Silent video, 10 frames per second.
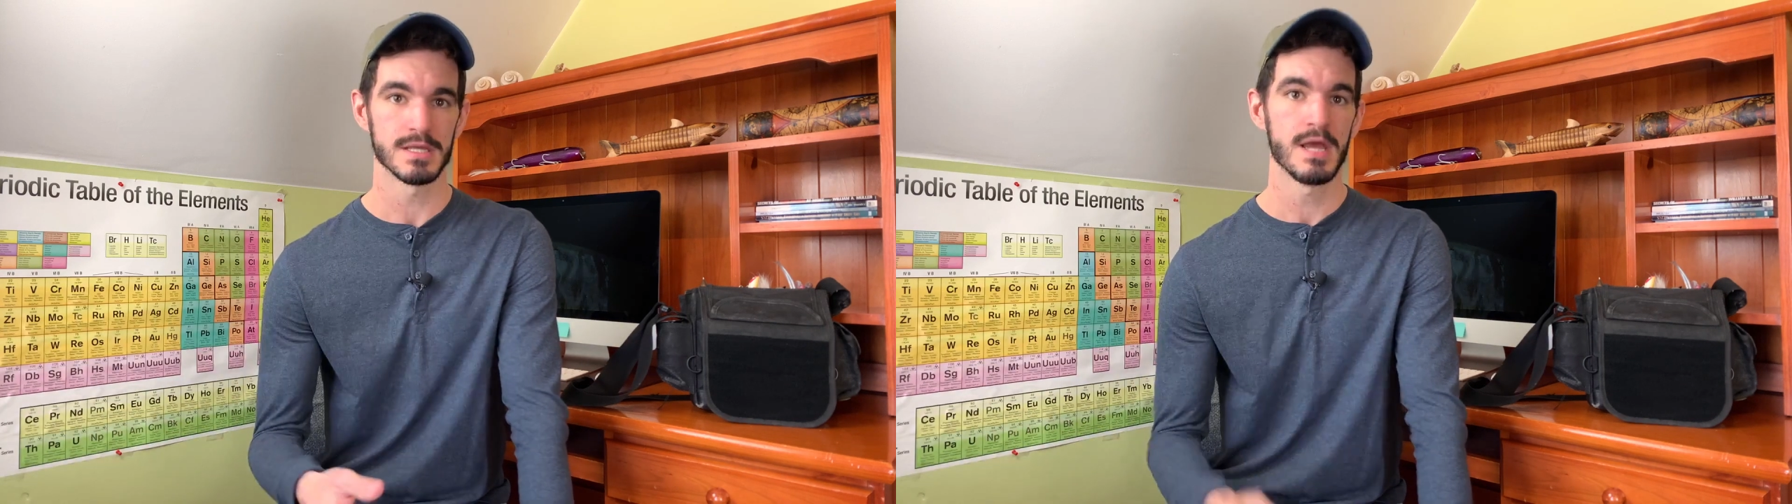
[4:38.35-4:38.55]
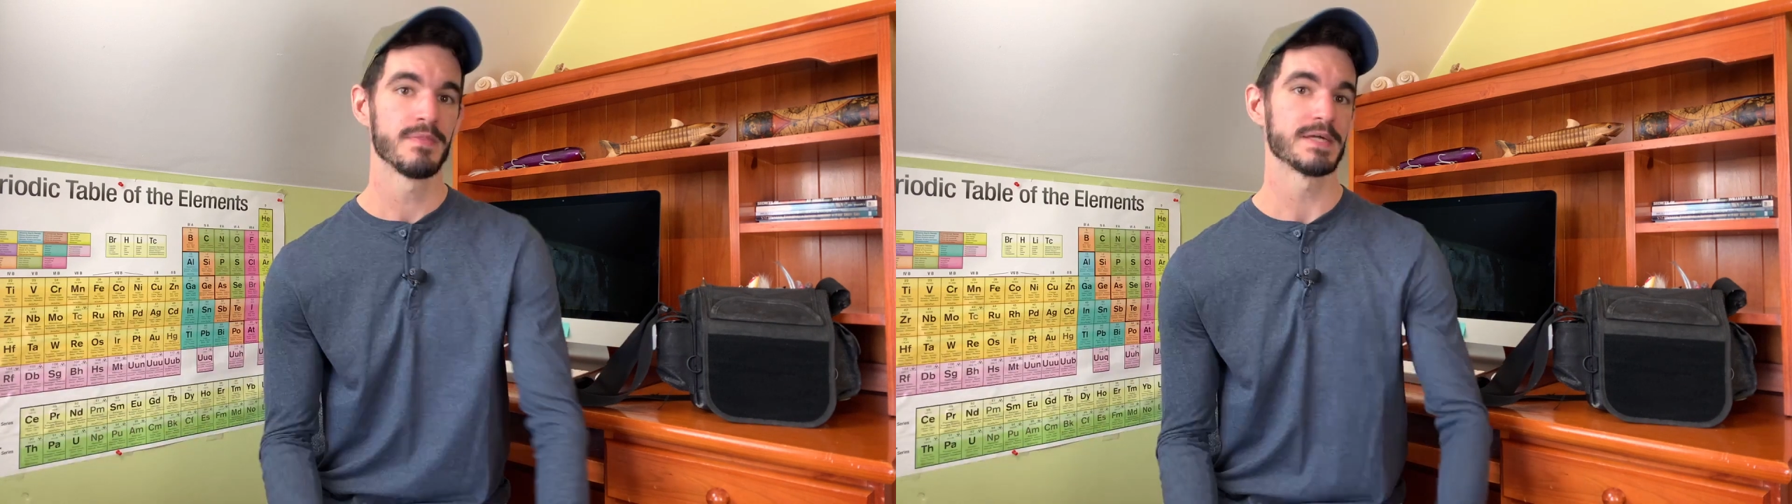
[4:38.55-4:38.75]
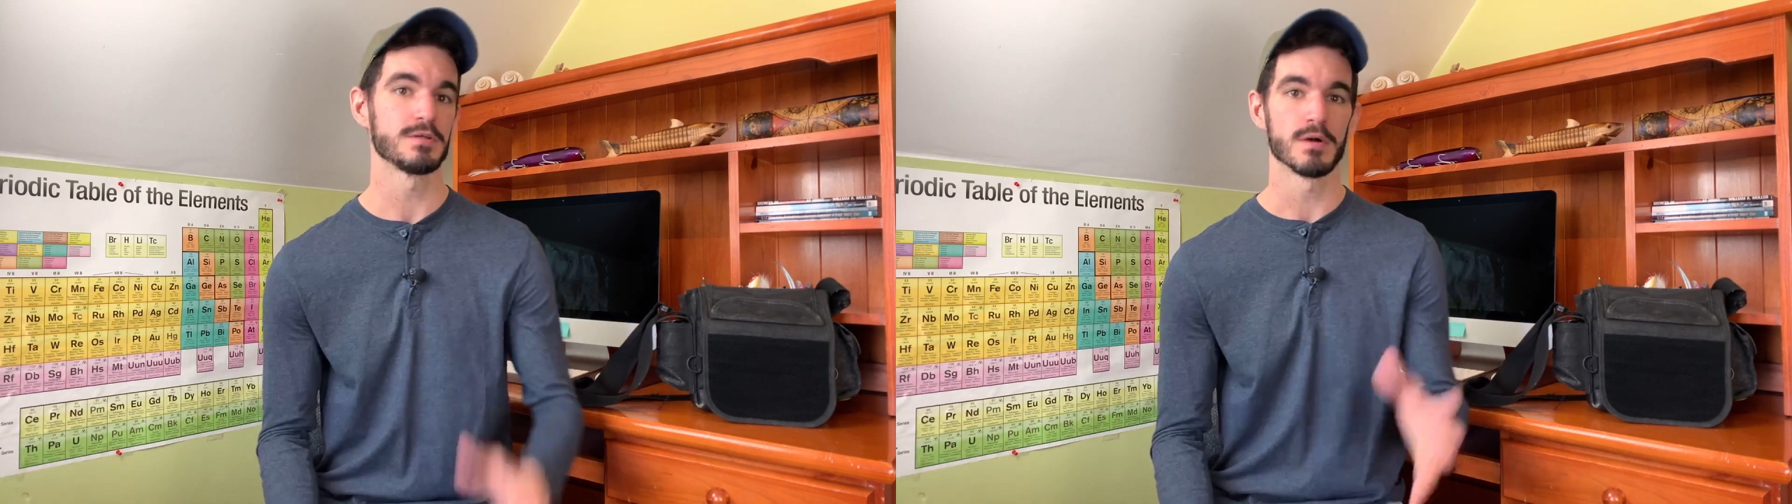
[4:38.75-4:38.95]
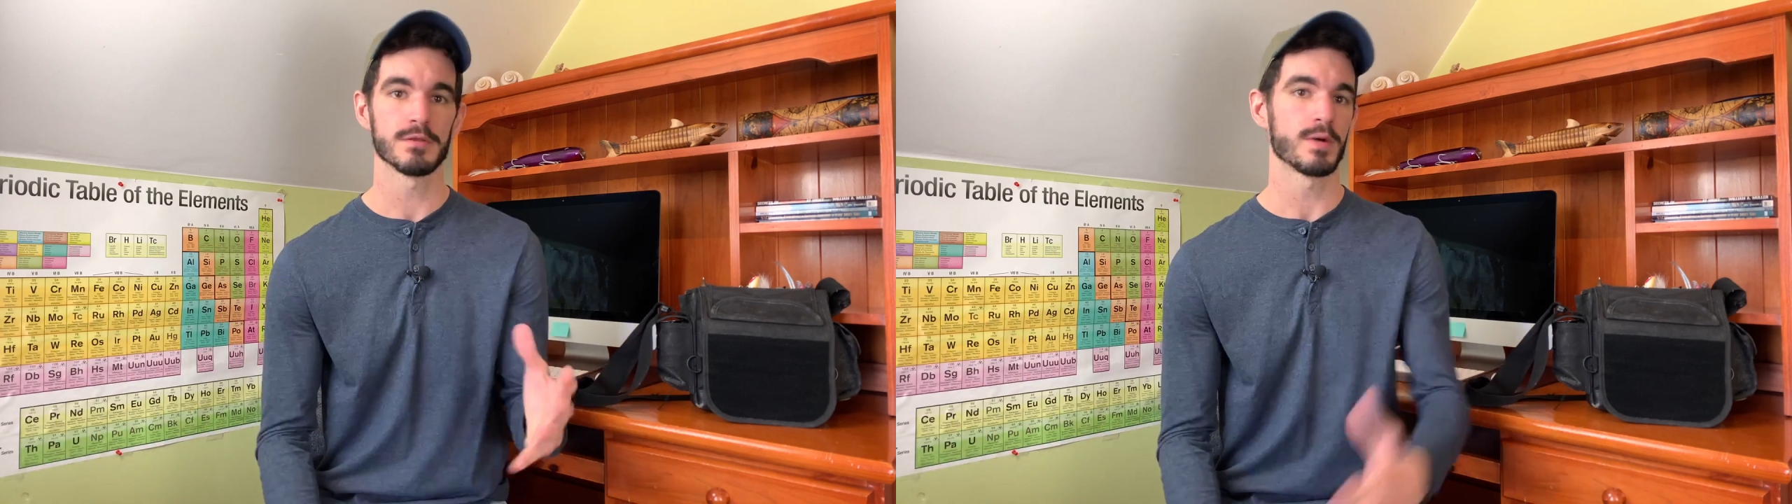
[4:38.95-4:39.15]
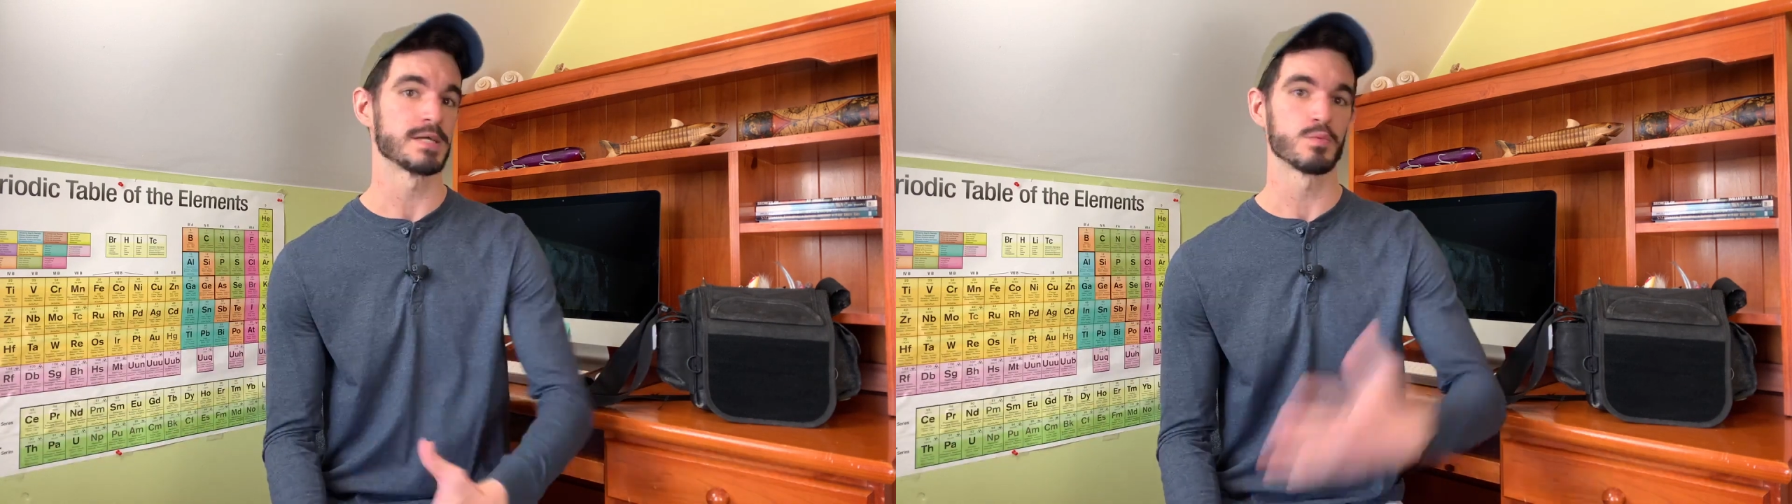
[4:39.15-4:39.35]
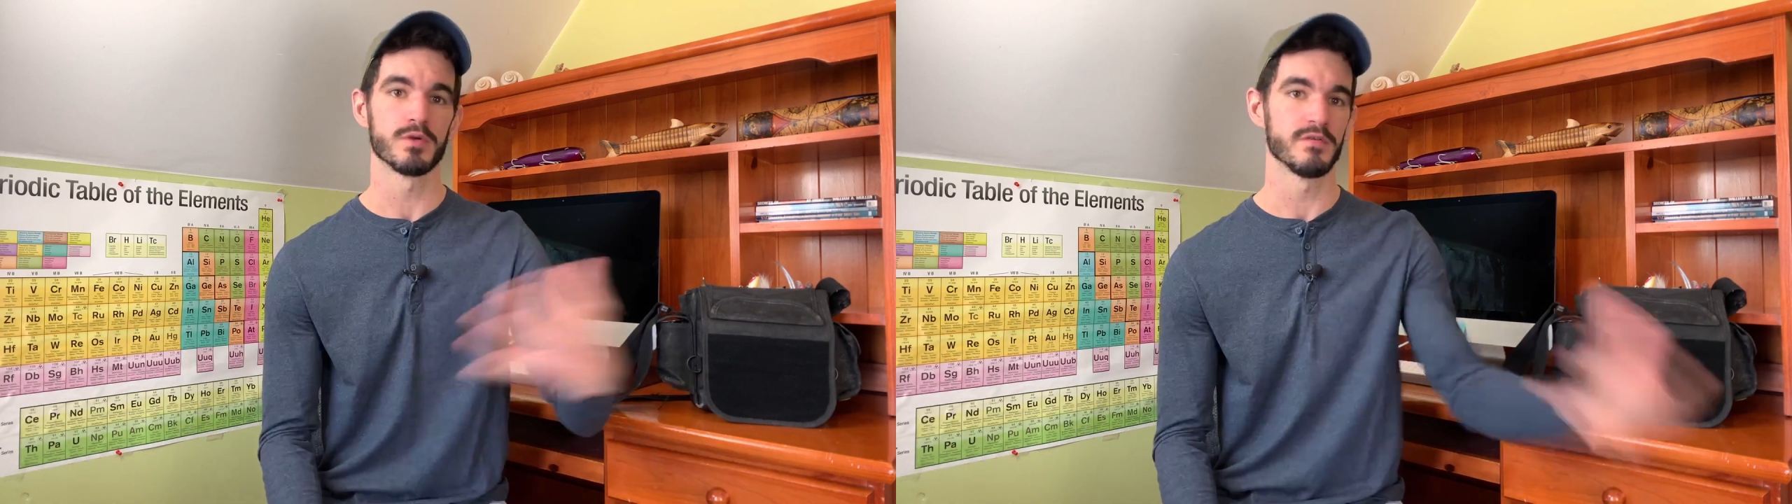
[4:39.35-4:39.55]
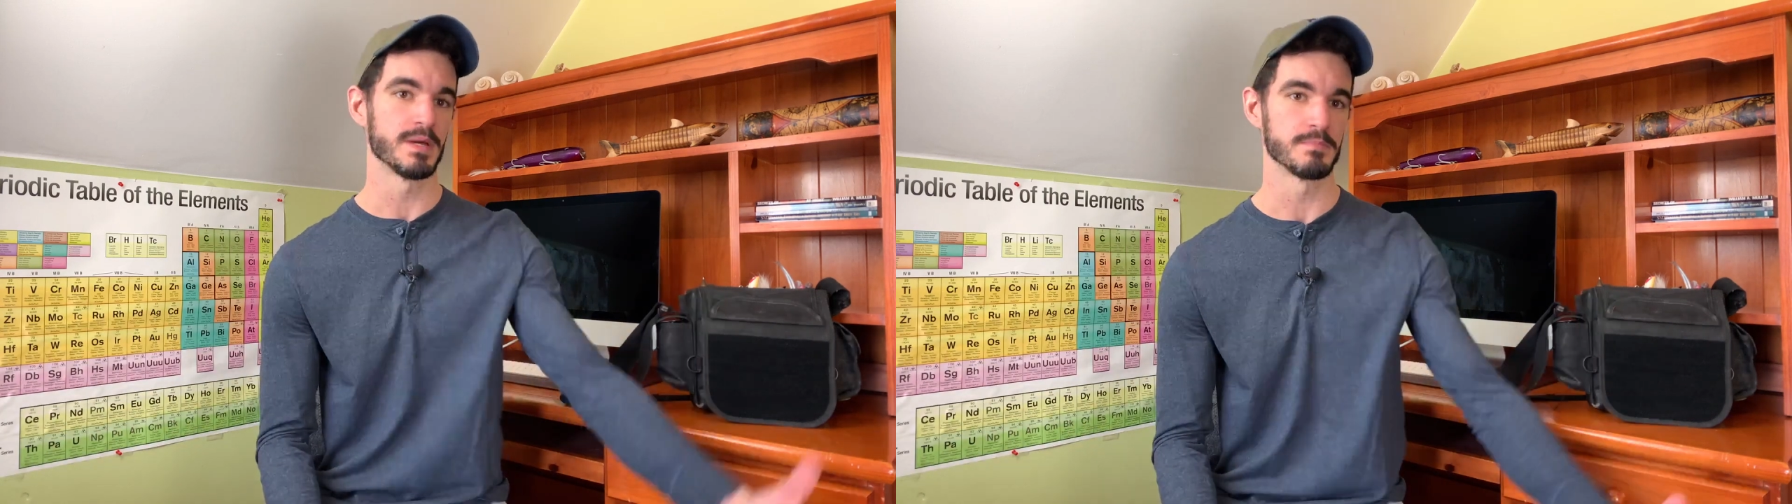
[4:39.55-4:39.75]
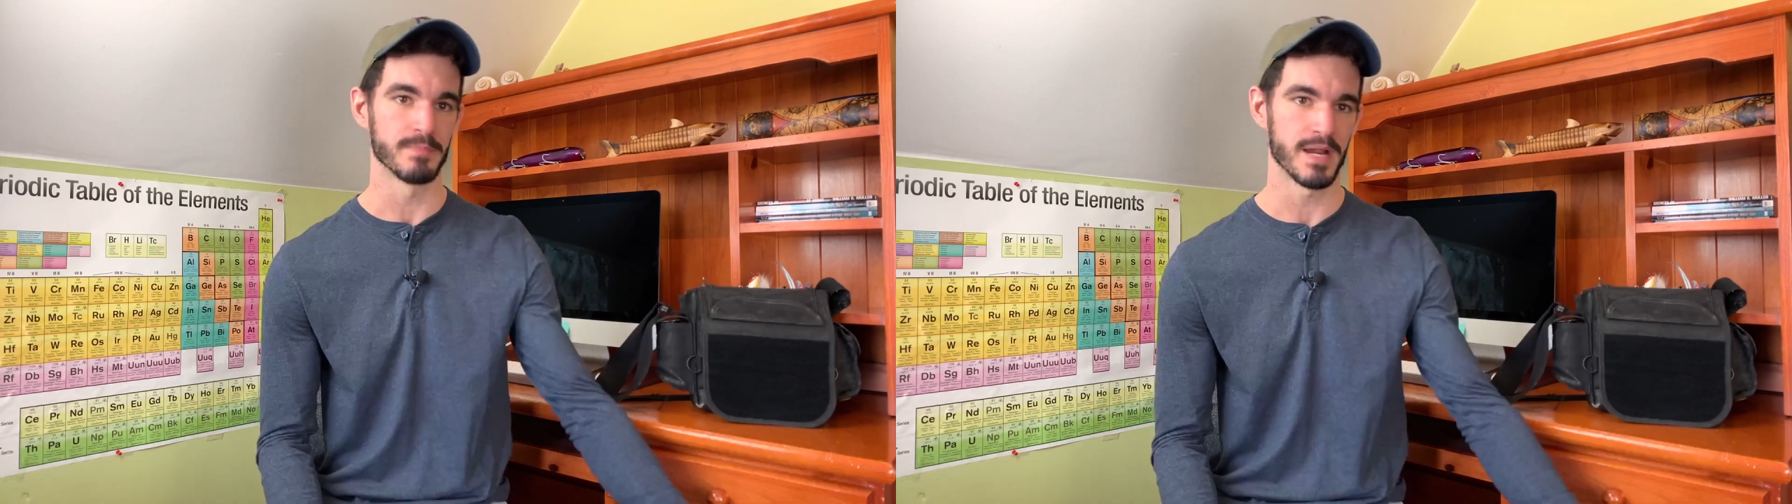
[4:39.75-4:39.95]
that you otherwise wouldn't have been
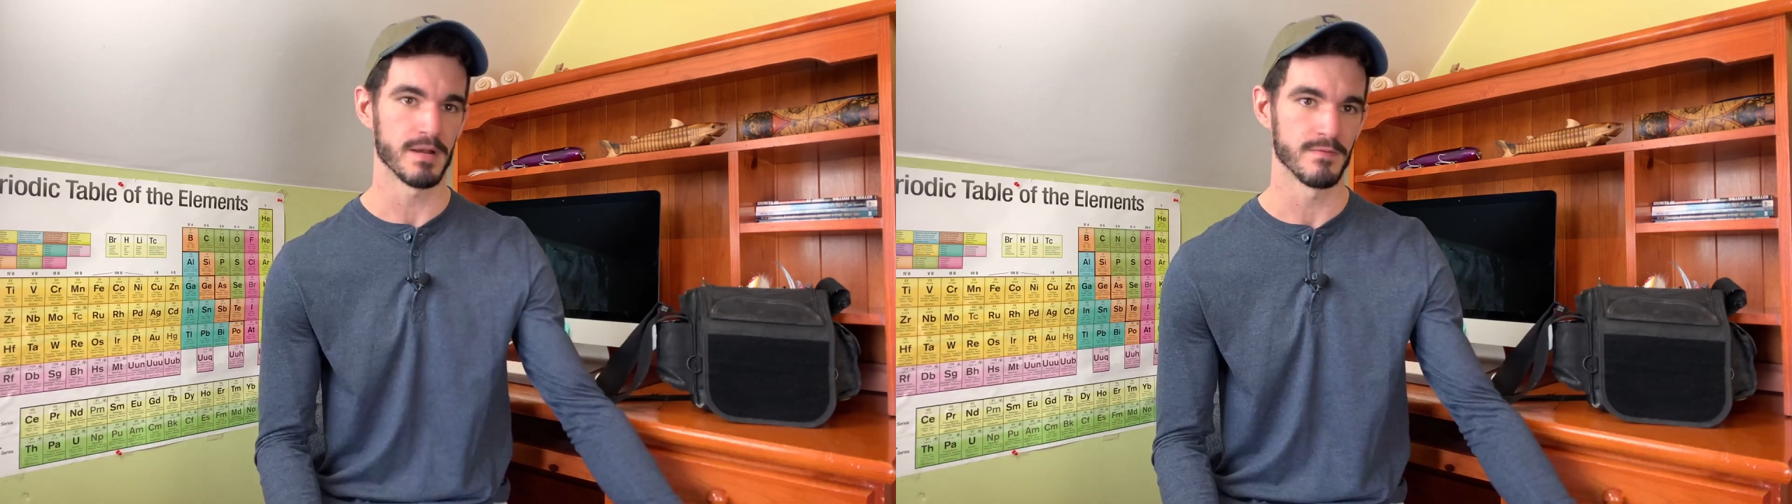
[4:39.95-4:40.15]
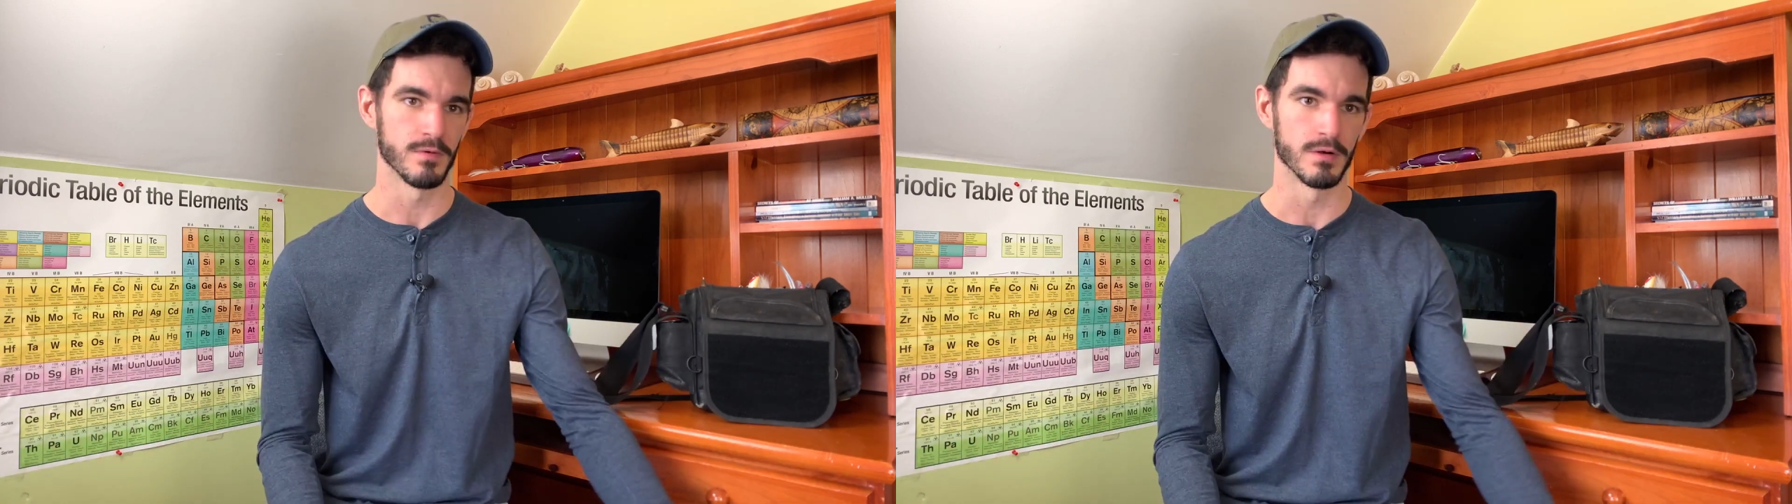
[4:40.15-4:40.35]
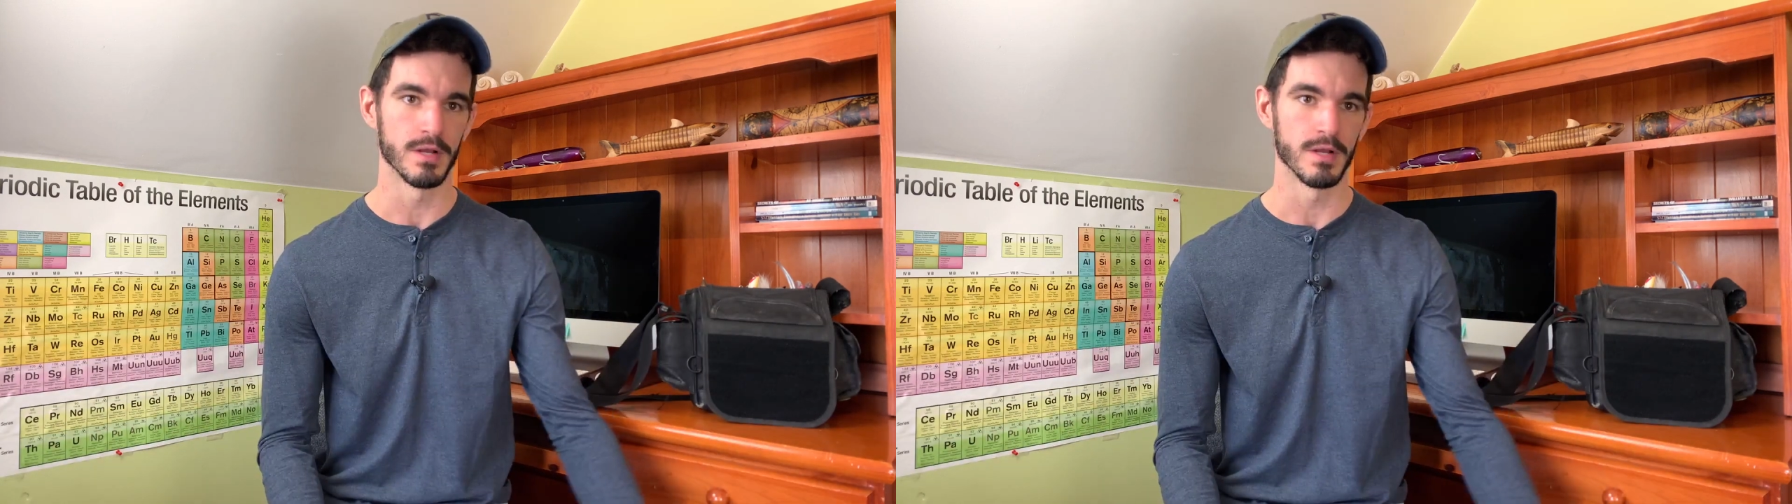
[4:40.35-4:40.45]
prepared for,